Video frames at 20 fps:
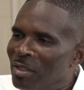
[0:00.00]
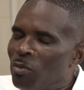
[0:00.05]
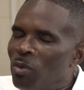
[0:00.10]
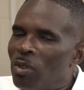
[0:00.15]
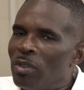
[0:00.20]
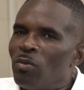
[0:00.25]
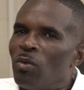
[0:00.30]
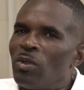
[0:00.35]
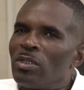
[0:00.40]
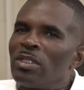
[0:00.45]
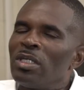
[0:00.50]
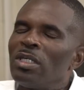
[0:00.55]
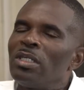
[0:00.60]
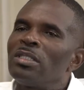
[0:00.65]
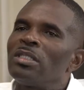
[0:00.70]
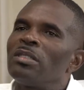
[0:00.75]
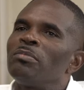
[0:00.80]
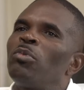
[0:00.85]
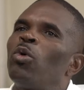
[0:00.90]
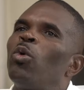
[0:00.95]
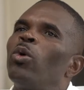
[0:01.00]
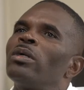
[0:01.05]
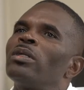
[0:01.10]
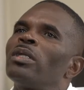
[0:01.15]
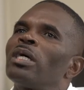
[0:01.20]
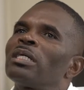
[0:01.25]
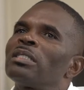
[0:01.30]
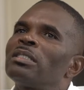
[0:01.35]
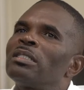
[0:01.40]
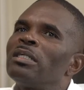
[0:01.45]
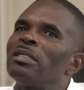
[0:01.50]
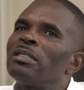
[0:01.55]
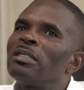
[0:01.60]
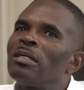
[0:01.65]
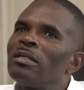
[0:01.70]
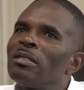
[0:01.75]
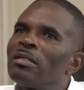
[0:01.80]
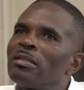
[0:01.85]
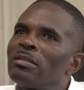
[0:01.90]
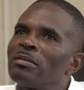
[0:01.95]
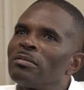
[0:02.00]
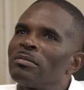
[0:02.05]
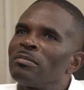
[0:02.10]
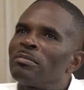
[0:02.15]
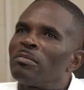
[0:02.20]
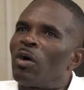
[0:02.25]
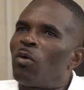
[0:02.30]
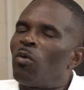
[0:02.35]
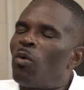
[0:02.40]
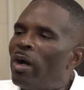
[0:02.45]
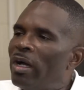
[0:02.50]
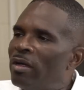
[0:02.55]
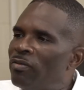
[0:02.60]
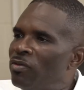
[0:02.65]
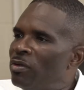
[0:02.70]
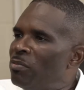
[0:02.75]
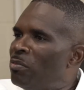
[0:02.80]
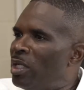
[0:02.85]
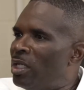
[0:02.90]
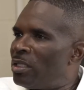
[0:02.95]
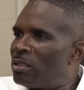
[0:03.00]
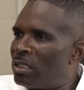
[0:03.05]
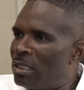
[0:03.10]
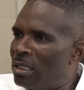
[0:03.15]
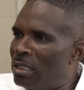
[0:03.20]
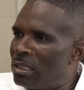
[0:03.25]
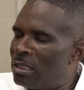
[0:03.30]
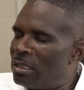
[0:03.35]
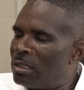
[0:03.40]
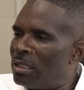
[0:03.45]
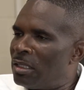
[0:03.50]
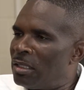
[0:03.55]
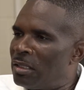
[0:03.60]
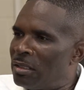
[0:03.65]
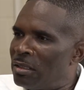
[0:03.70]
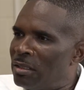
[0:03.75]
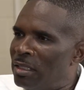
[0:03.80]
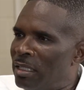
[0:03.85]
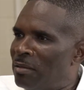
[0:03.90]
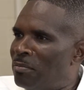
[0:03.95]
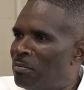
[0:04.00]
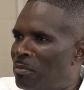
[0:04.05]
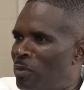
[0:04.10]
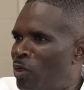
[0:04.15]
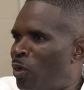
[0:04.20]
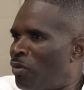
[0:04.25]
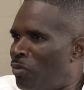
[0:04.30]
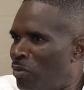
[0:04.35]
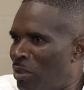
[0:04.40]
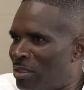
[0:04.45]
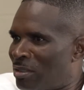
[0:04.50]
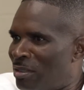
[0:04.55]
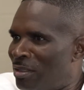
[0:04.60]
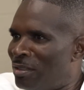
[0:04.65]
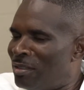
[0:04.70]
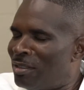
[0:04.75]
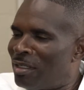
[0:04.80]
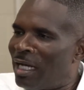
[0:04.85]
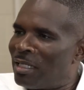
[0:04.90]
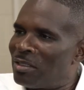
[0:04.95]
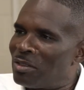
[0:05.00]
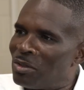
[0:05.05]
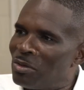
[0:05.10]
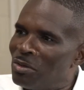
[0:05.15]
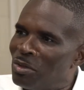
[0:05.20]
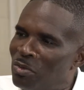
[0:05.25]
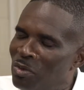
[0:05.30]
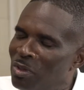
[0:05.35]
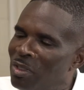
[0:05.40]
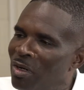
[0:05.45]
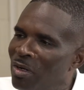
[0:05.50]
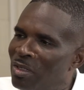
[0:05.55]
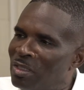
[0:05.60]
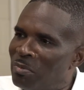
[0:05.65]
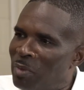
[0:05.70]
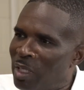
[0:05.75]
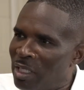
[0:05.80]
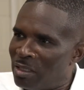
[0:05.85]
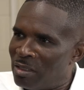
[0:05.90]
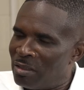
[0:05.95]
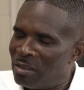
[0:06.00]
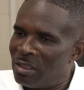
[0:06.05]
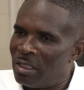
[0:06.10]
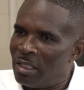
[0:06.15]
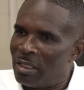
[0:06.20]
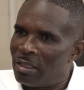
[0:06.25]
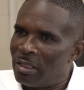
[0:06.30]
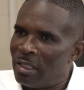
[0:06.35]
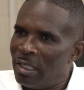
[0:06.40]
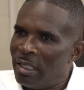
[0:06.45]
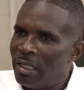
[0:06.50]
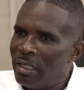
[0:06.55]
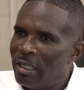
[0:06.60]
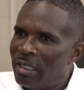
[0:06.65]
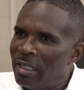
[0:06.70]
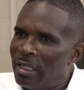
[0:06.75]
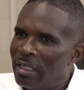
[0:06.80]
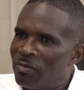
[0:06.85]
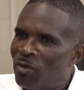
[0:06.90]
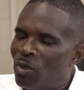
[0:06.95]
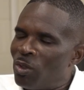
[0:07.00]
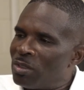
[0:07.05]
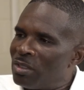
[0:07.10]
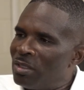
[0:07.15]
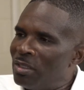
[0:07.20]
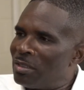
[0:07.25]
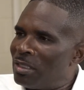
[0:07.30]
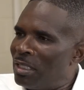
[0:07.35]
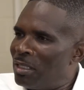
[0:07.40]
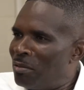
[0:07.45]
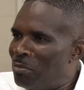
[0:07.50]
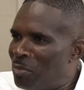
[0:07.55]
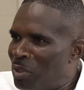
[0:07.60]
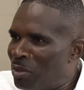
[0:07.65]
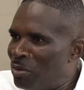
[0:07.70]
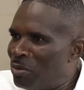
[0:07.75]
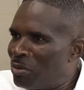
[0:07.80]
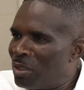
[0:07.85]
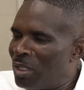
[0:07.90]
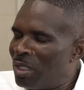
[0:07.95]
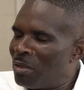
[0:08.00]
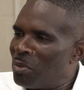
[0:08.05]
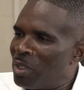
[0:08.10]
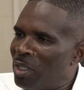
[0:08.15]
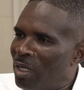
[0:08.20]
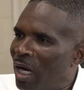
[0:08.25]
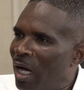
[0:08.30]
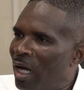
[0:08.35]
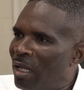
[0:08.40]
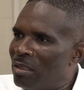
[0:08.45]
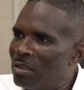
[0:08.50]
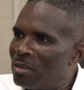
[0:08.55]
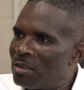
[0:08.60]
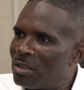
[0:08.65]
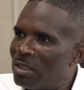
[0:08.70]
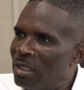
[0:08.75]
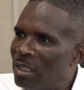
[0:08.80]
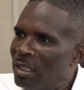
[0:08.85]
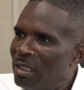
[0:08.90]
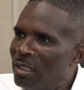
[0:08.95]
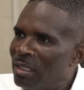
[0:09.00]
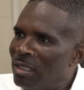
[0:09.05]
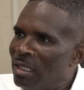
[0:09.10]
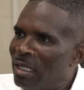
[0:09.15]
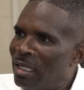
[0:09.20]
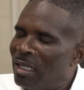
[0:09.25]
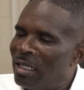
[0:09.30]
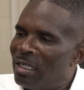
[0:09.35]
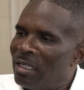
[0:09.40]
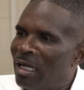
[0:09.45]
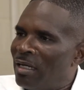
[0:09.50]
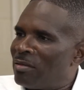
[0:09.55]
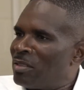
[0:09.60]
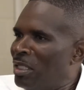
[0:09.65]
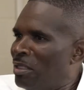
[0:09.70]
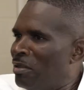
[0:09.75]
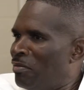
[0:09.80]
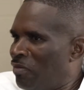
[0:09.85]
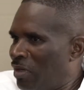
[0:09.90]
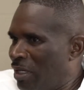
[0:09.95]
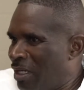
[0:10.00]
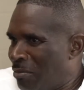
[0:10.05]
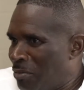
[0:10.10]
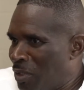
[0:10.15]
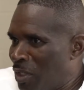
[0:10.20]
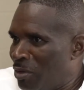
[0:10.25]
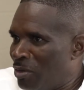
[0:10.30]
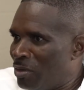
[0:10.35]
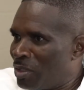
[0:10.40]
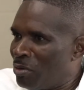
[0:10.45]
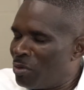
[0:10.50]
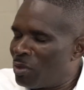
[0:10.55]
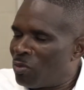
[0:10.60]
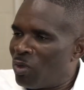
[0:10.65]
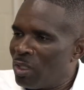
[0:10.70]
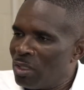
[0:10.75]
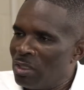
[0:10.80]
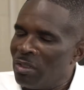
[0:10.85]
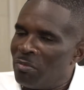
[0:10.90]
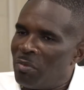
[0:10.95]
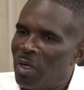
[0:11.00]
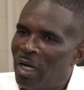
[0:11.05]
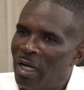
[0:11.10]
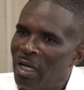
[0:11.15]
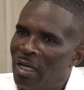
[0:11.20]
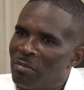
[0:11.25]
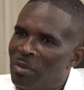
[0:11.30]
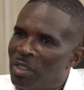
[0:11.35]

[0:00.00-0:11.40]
Well, one thing is important. Like I said, my wife, we met at Northwestern High School Sweethearts back in the day. And, of course, she attended Bethune-Cookman College, and I attended FAMU. She was 1 year behind me.